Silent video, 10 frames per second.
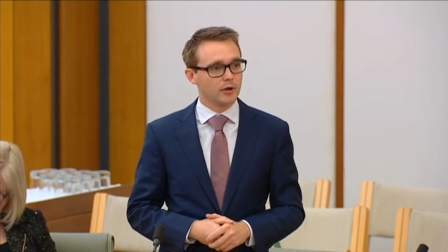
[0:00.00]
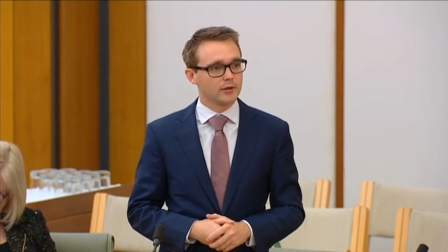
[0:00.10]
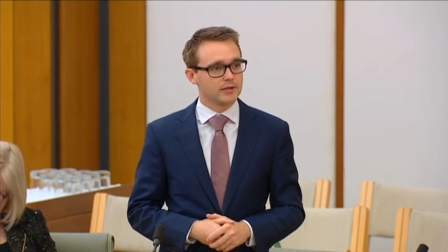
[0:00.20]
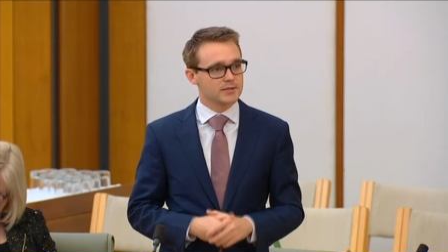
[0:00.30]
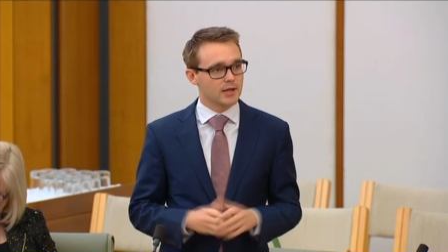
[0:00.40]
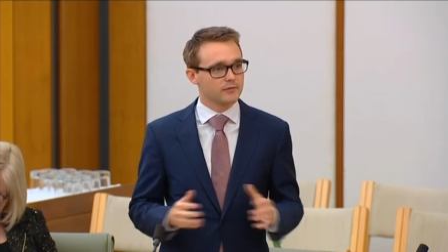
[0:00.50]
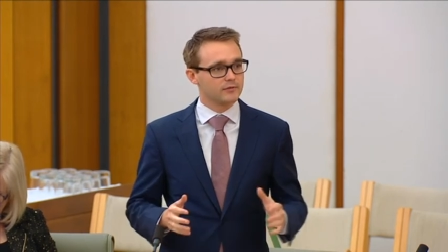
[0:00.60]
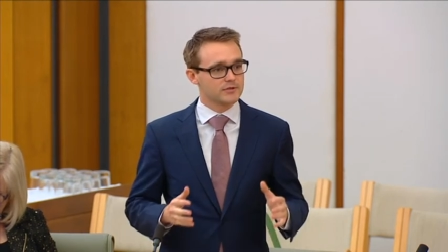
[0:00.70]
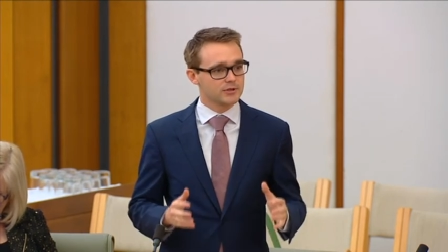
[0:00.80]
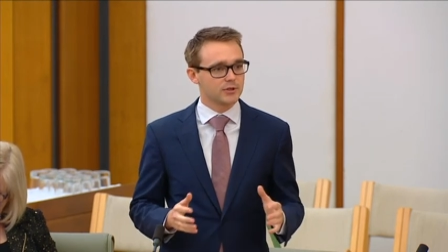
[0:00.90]
only a safe
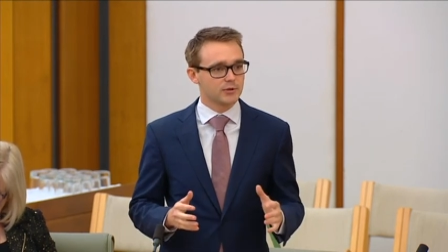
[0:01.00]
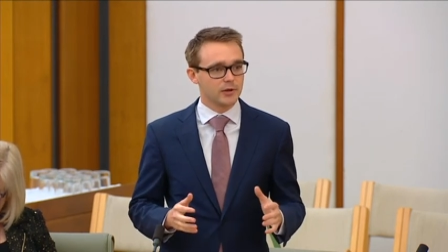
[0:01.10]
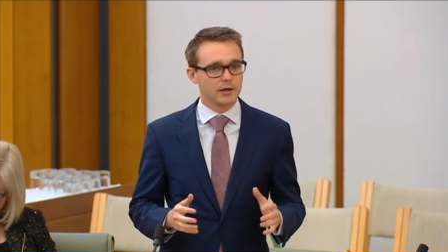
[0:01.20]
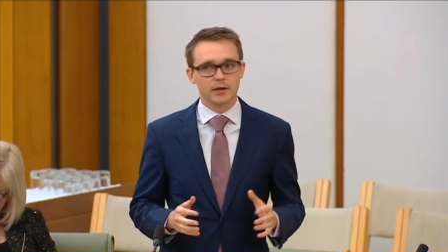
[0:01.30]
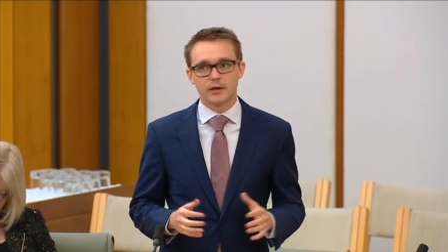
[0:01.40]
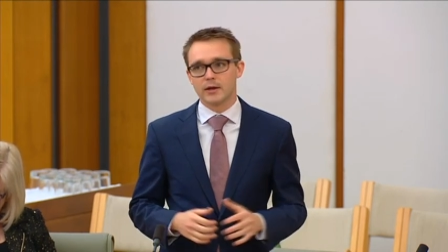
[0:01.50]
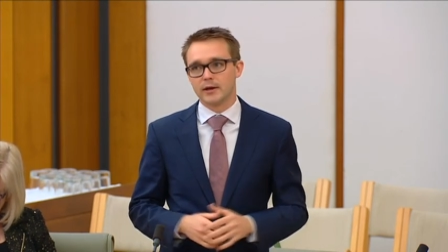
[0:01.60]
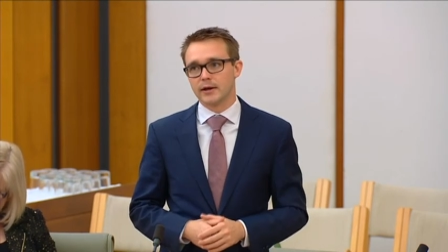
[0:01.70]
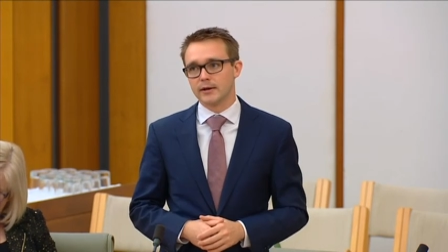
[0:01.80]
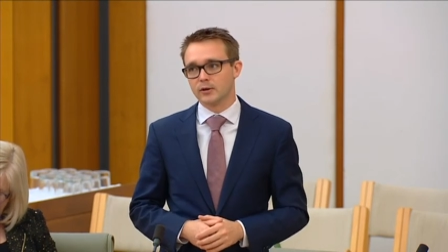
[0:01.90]
and secure
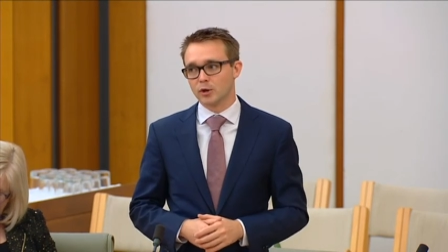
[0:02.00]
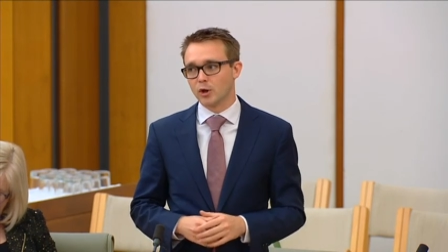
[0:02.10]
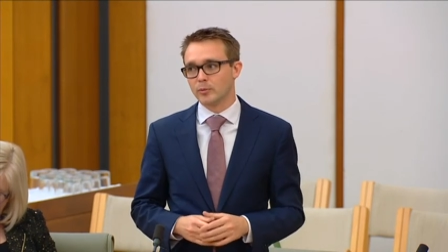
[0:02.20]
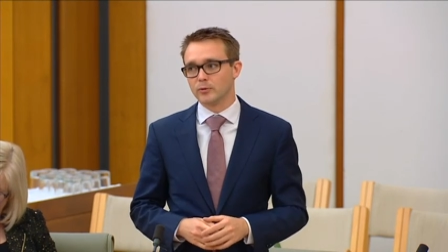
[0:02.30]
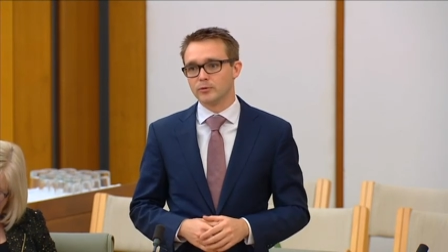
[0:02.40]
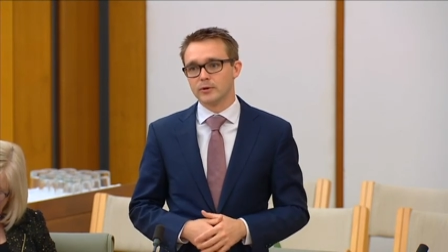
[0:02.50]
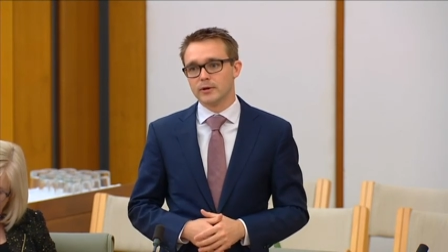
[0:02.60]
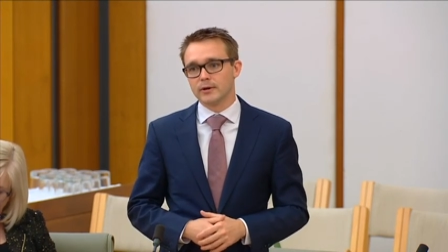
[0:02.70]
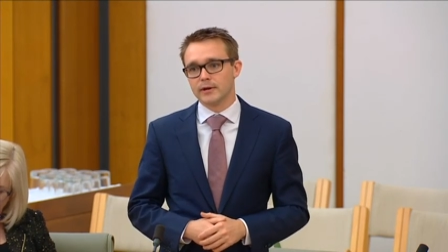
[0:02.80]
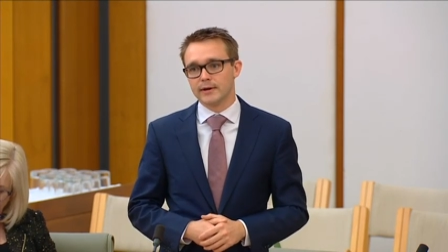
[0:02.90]
uh, global
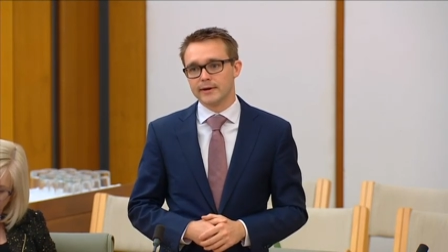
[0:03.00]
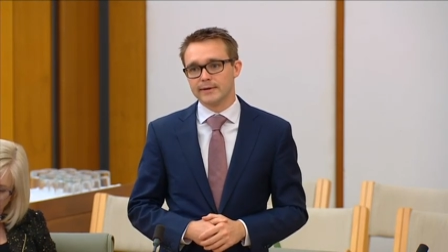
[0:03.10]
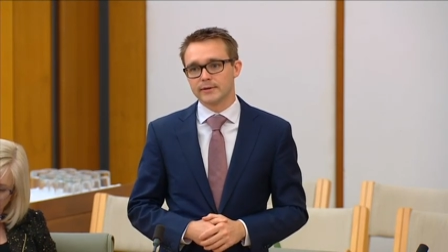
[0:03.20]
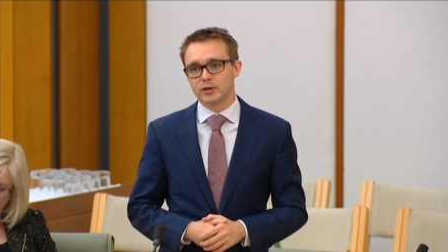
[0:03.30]
uh,